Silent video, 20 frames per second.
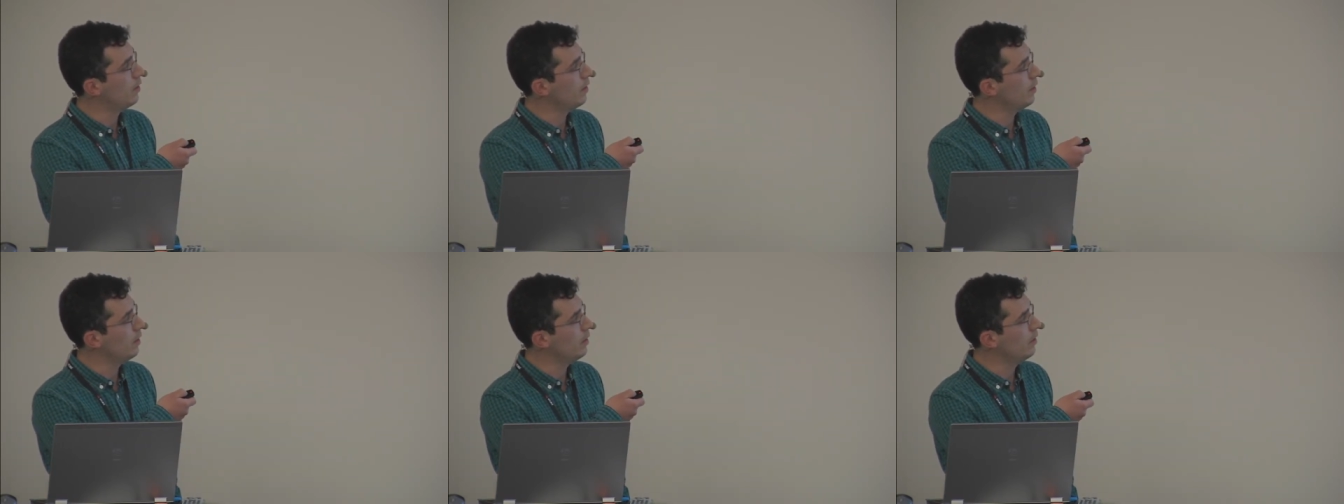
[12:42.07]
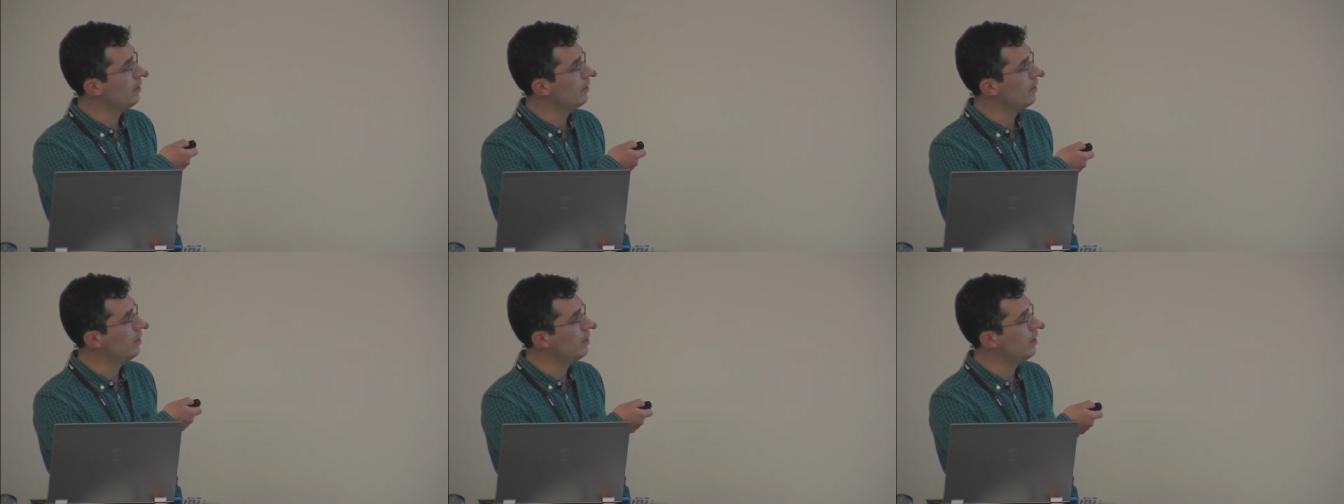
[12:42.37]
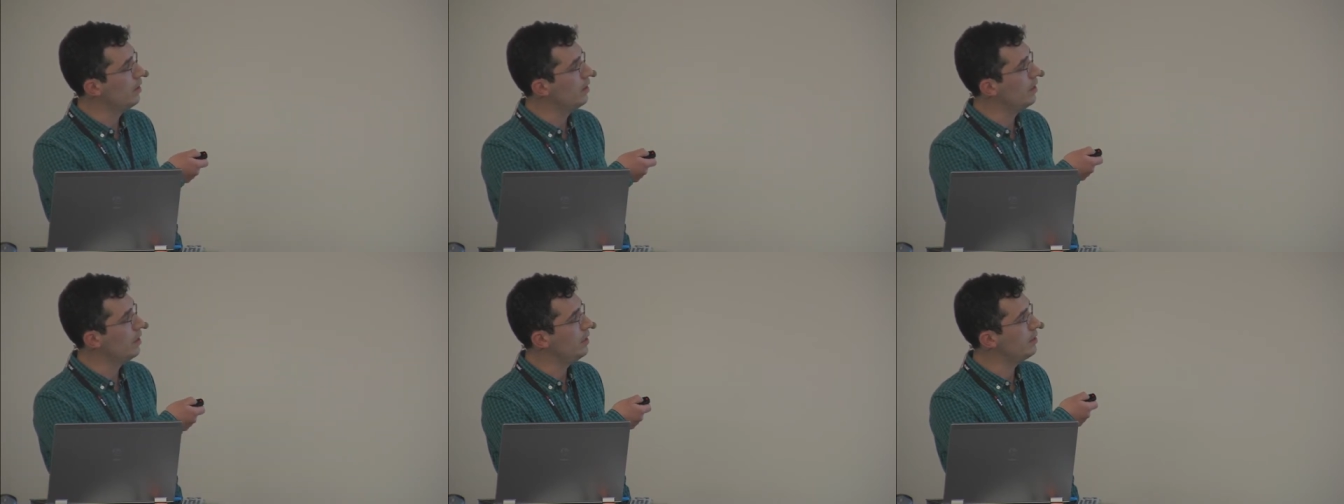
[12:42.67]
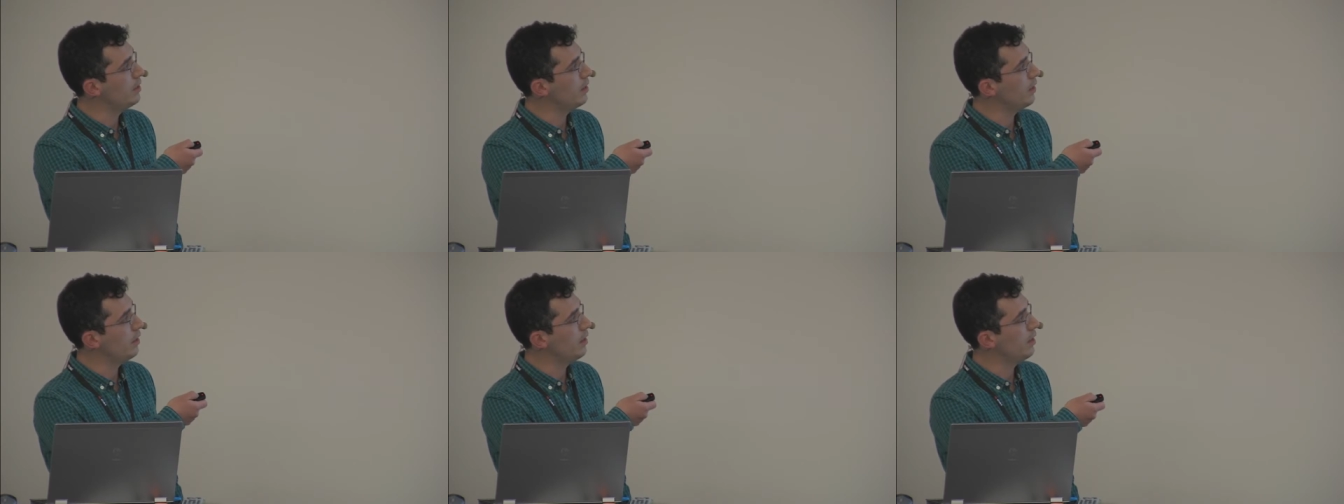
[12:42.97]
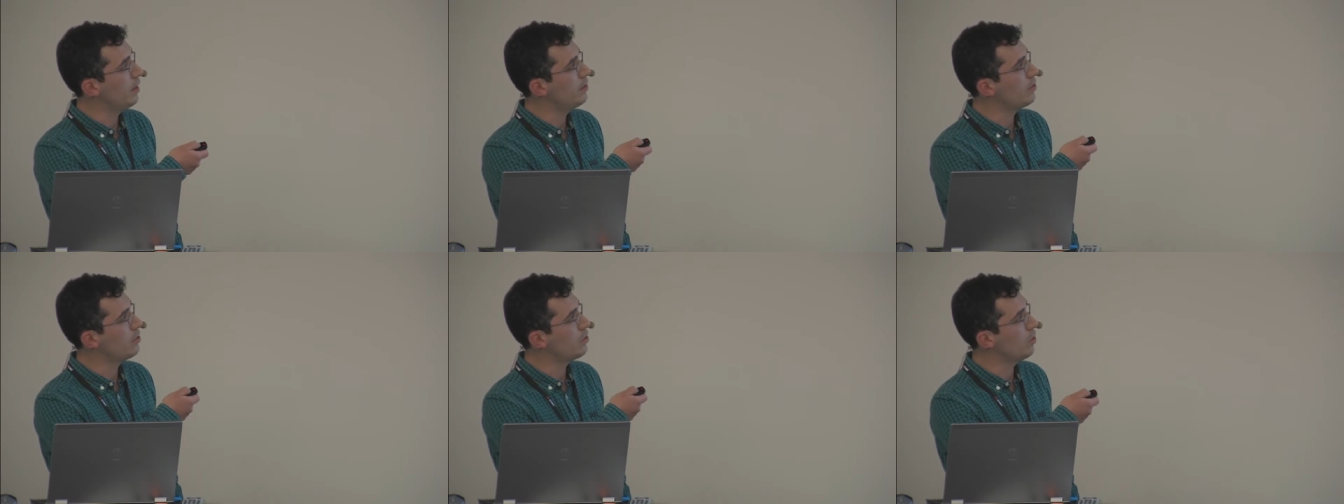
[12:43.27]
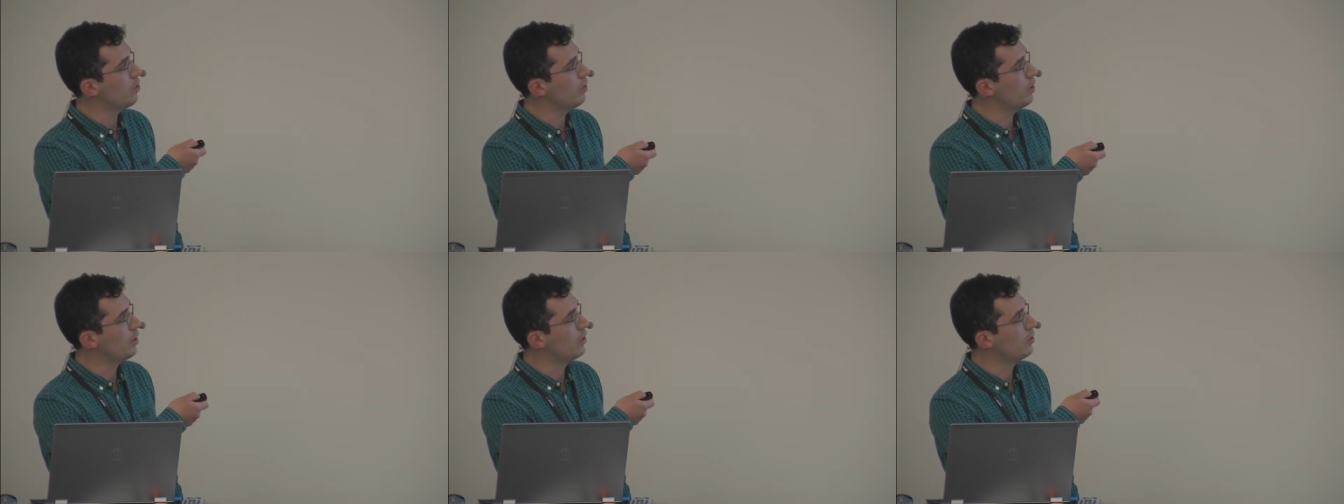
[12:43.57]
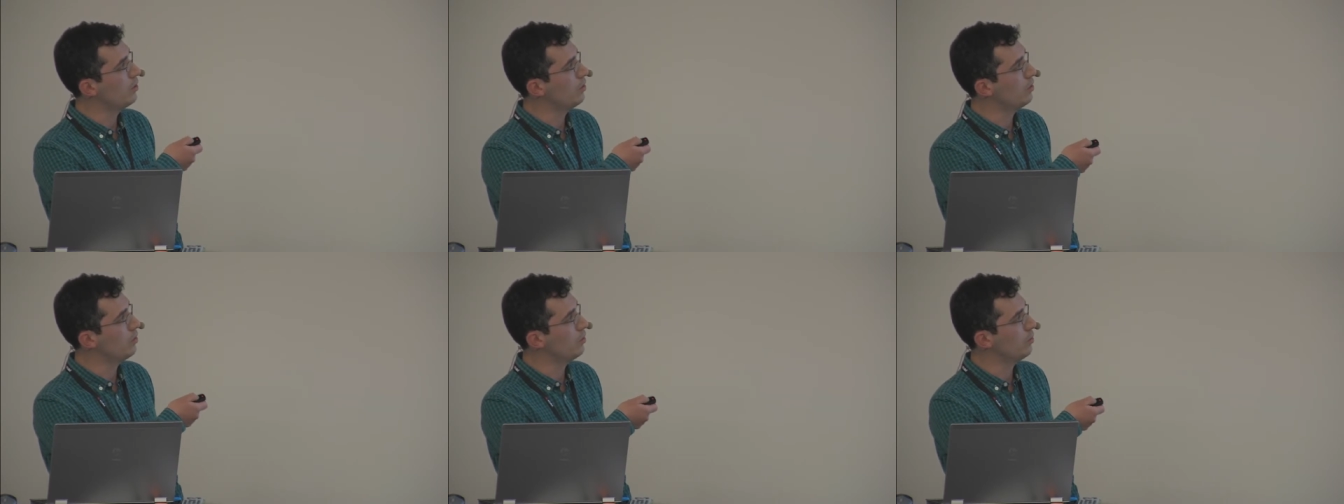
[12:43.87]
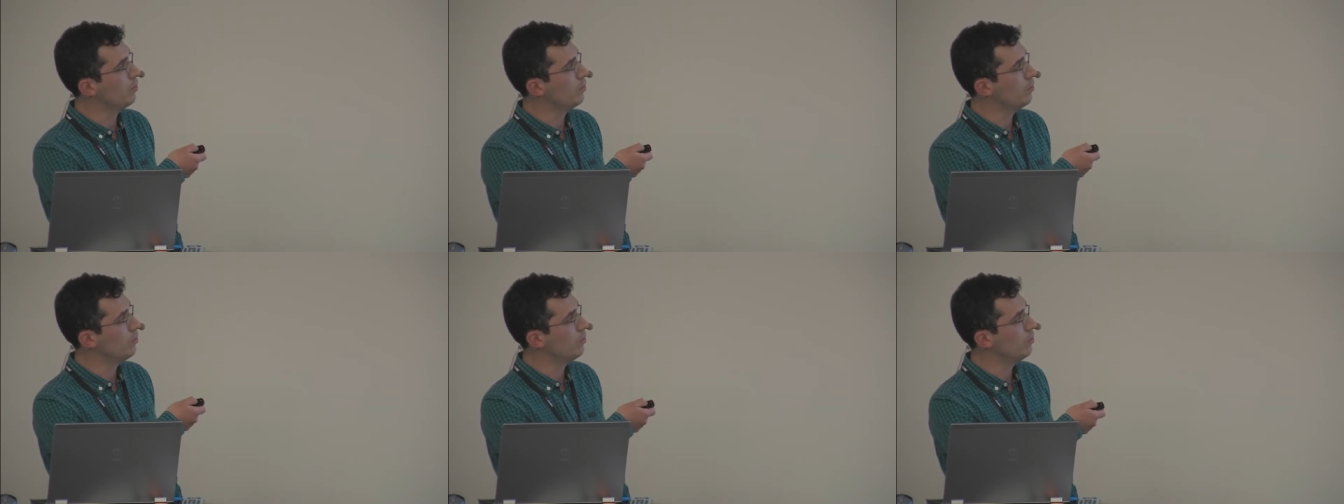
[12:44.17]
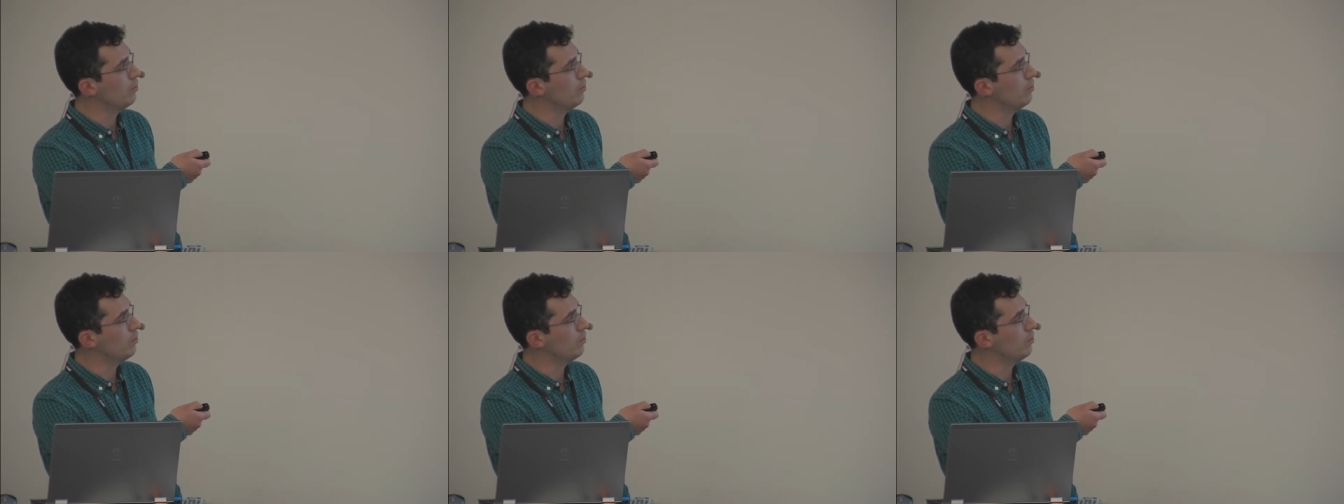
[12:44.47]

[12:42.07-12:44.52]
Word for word: these are the historical